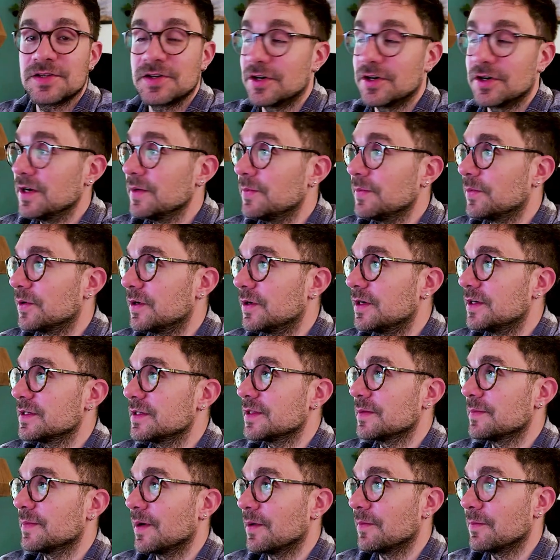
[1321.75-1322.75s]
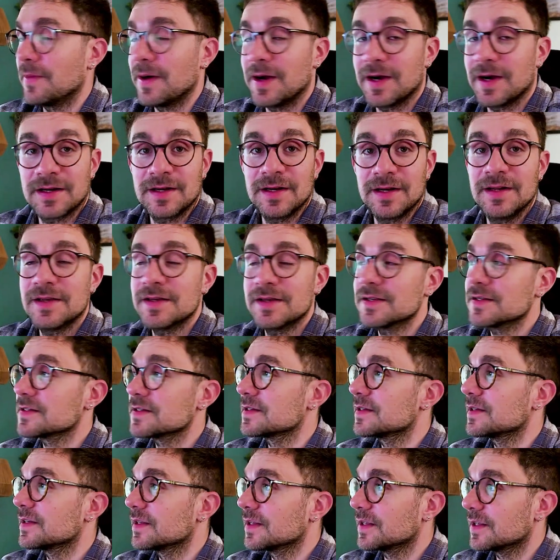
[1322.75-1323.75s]
report about
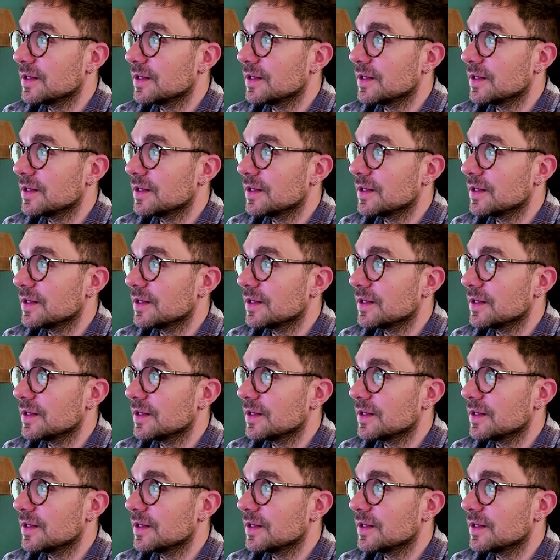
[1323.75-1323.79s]
backlinks,